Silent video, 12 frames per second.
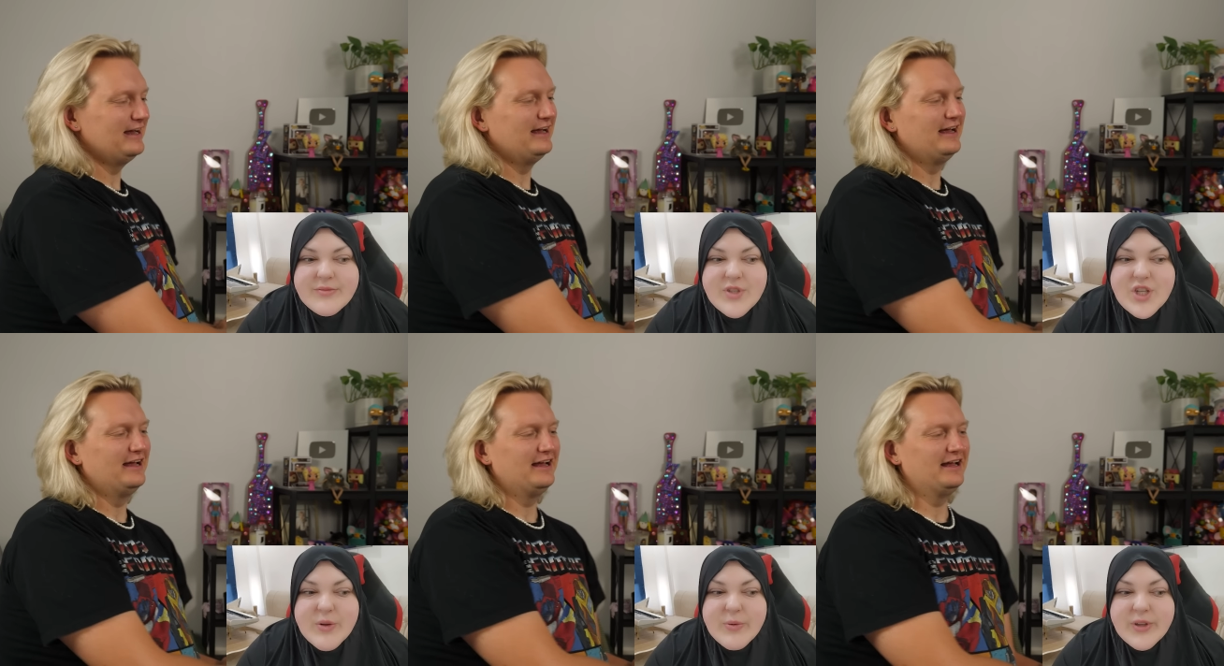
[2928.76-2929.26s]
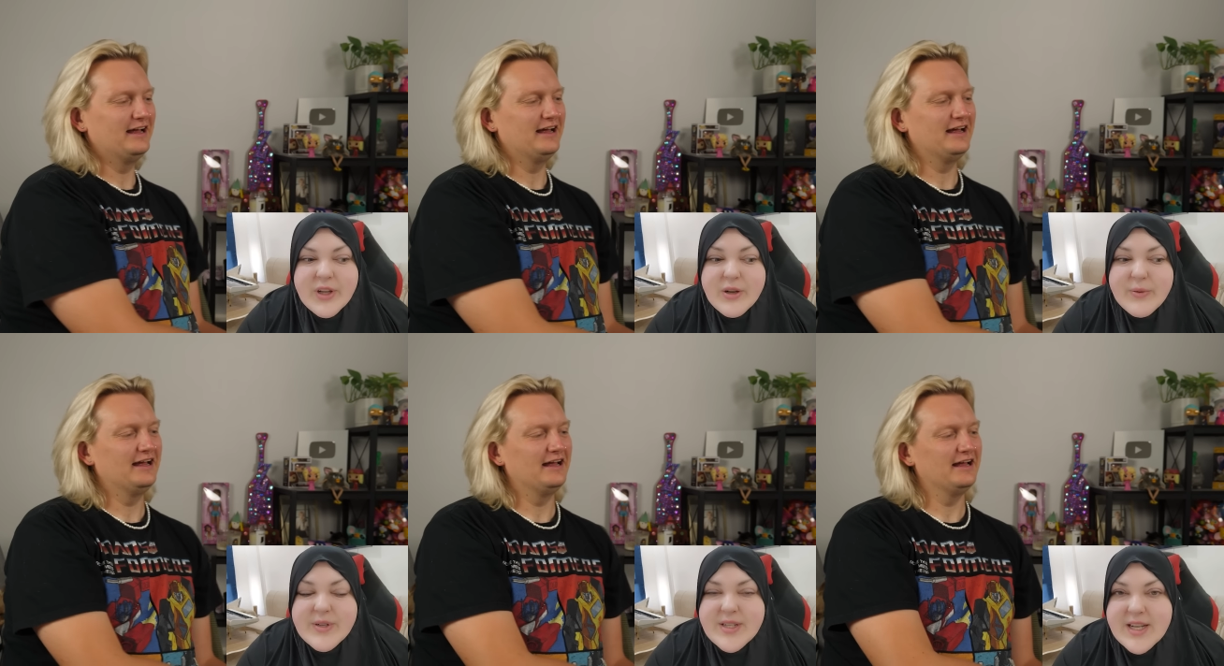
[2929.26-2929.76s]
Speaker 1: She will not
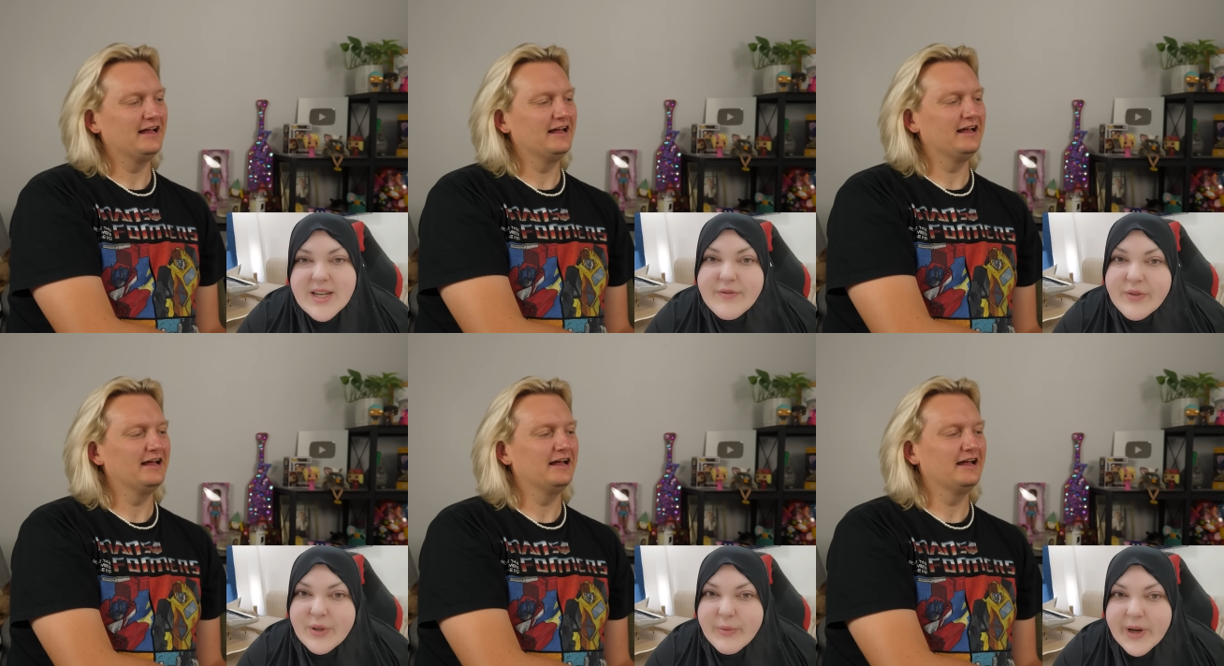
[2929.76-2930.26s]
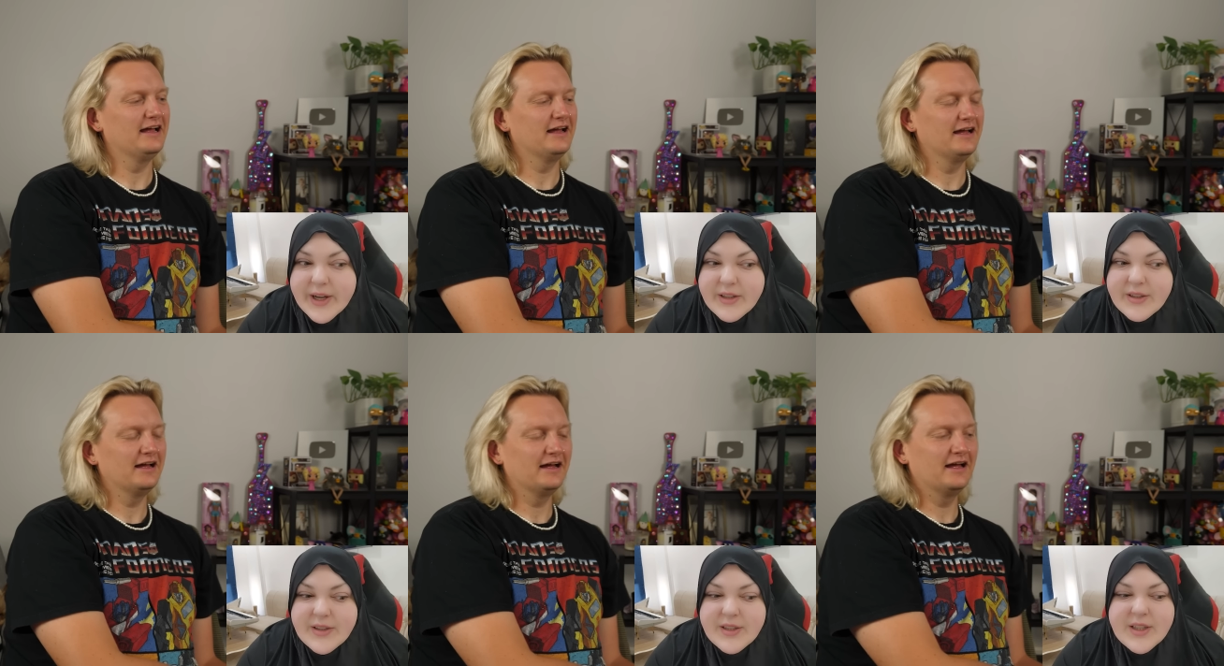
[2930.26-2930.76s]
go into heat for a
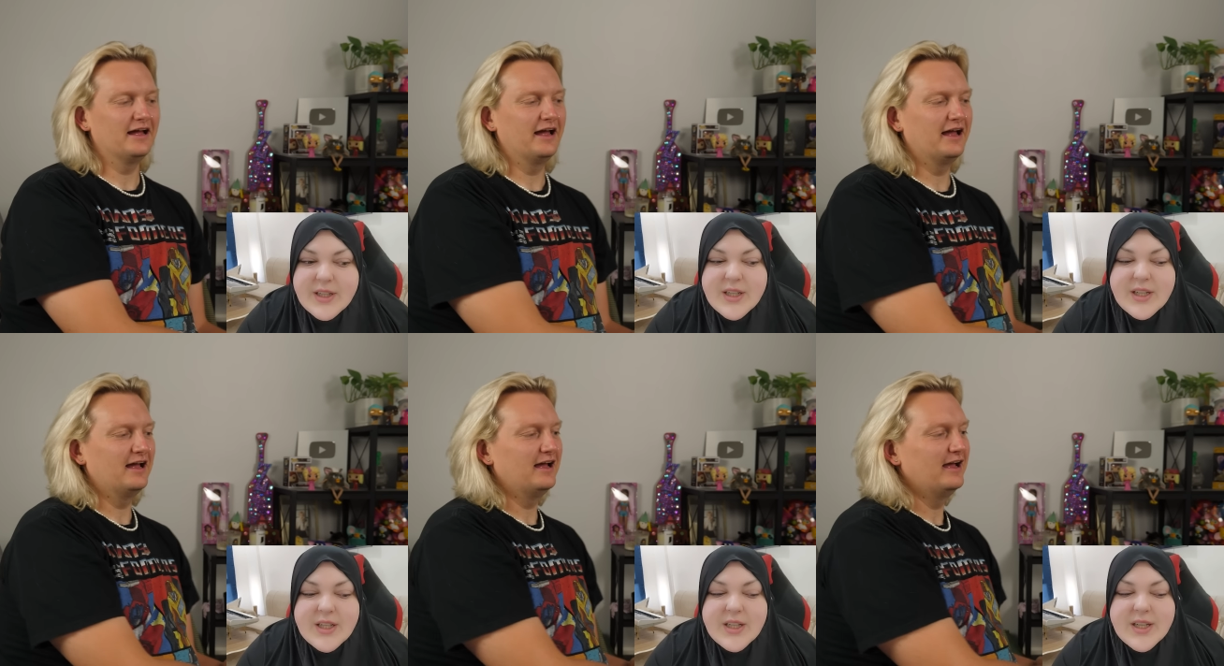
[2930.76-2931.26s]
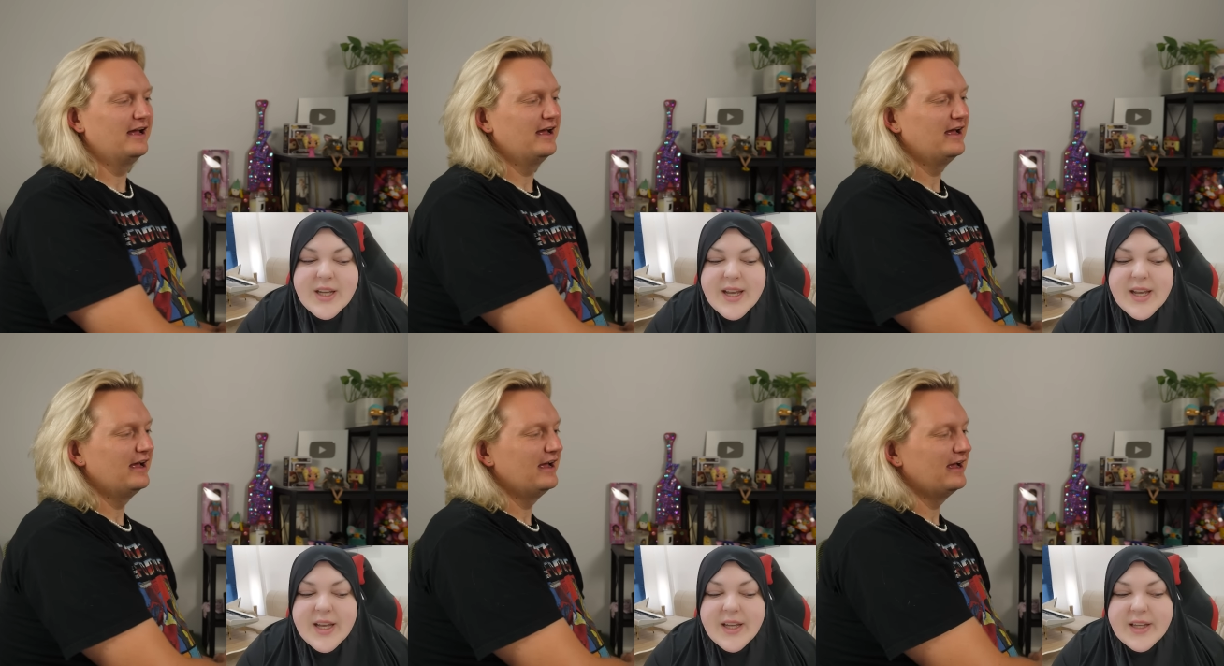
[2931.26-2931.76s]
while,
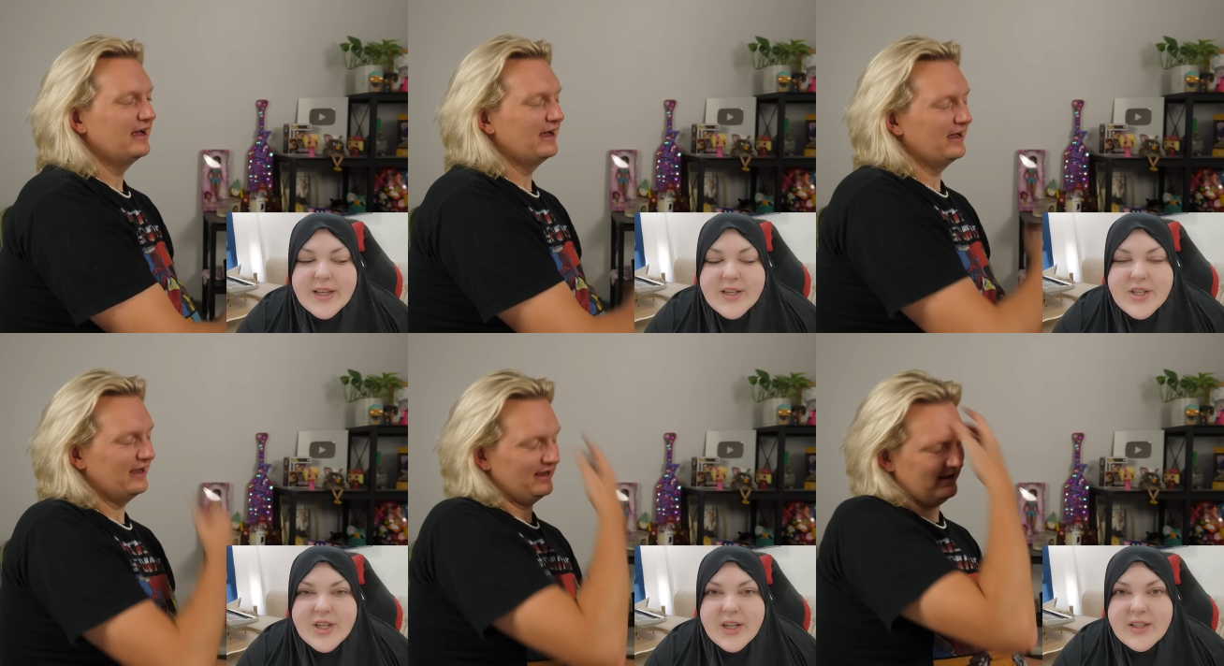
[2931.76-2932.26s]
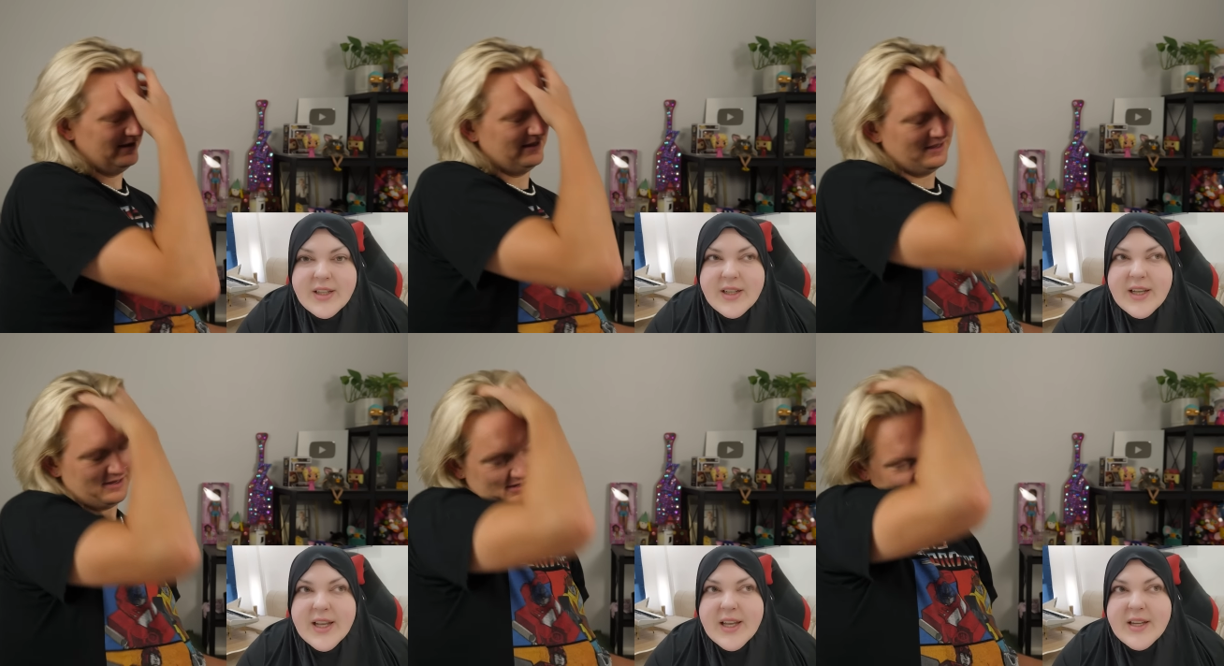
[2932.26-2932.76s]
and inshallah,
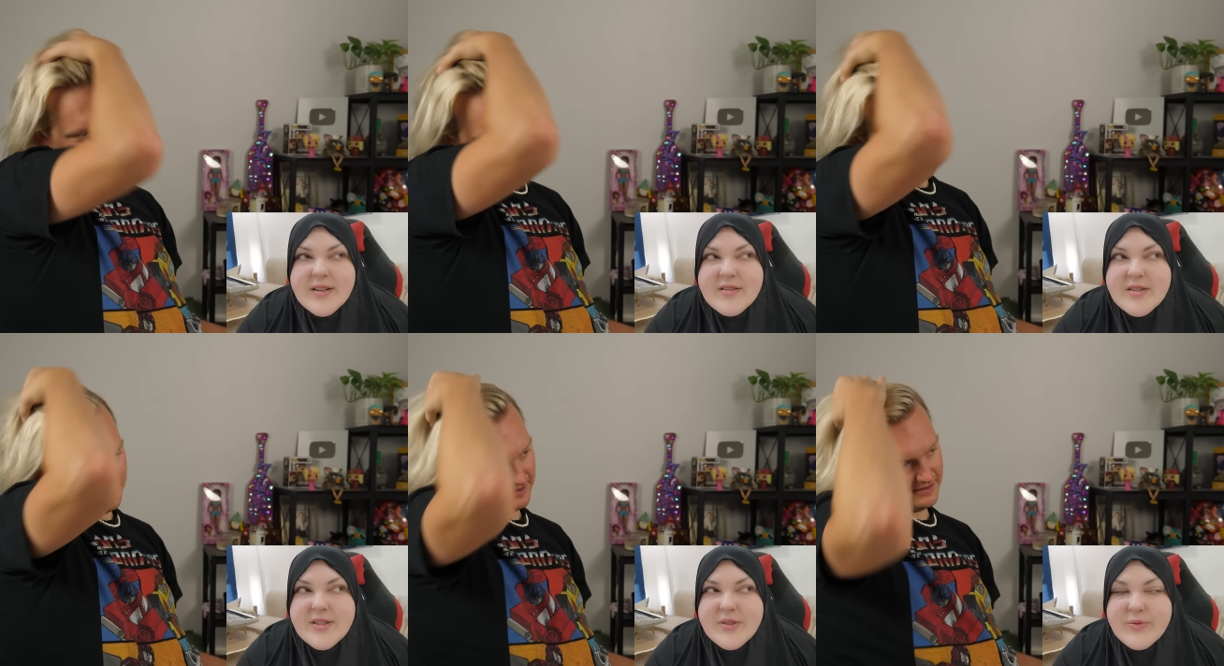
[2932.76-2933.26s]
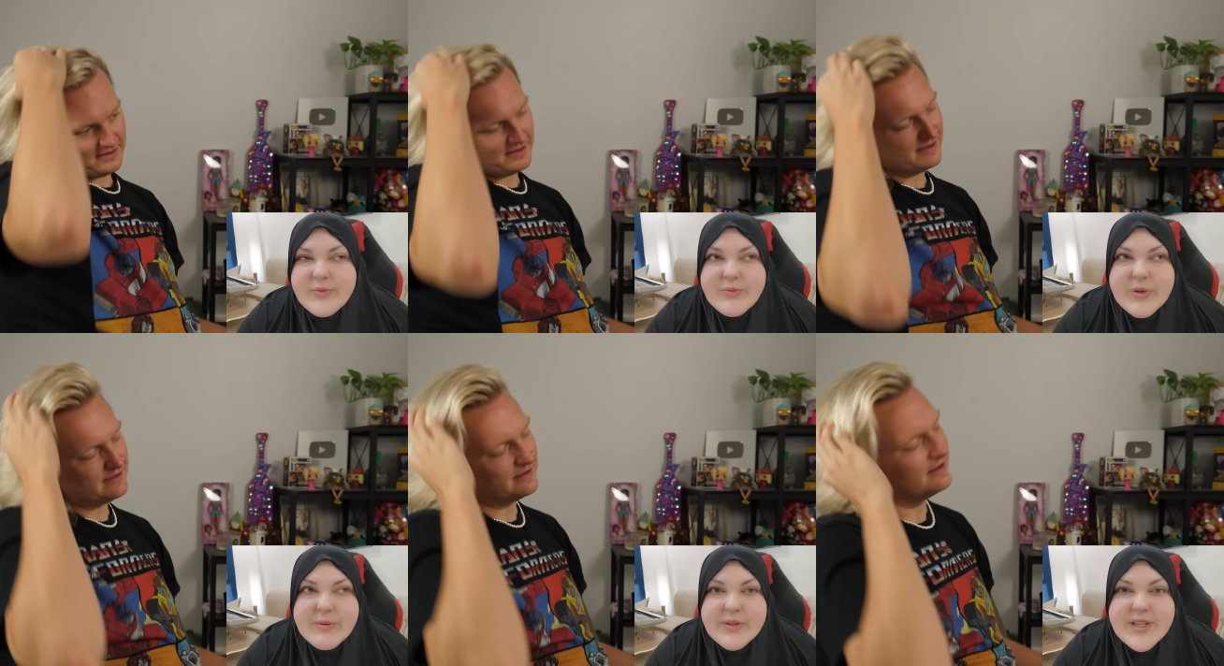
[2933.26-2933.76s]
and
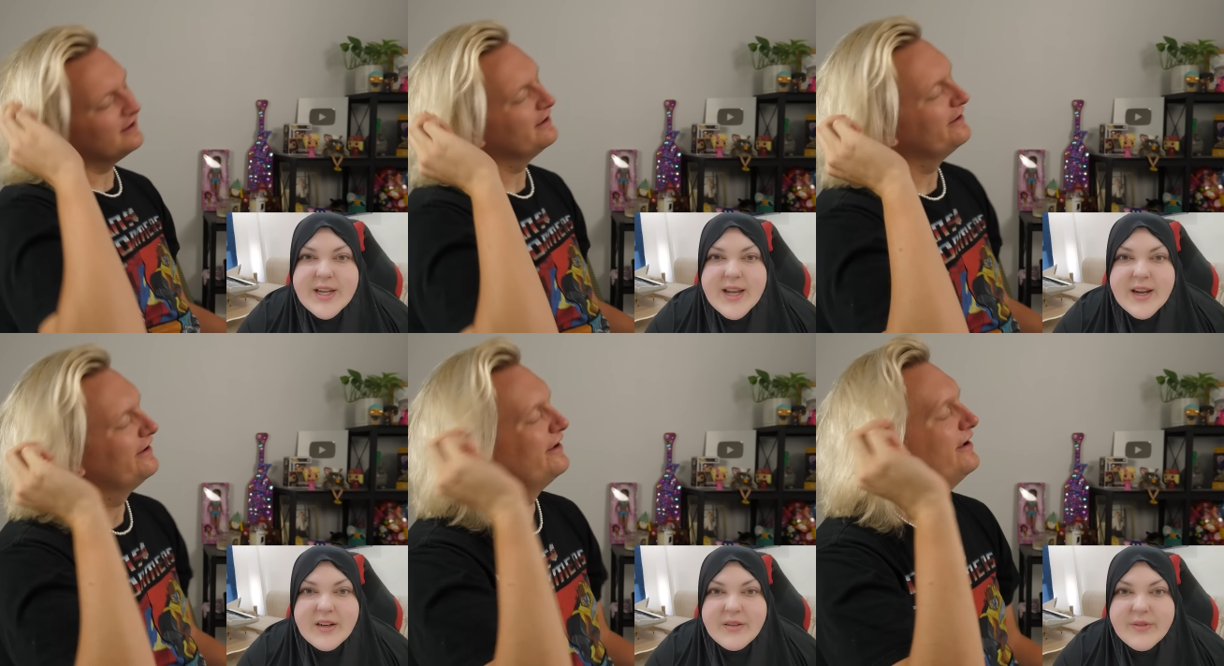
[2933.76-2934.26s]
we will take care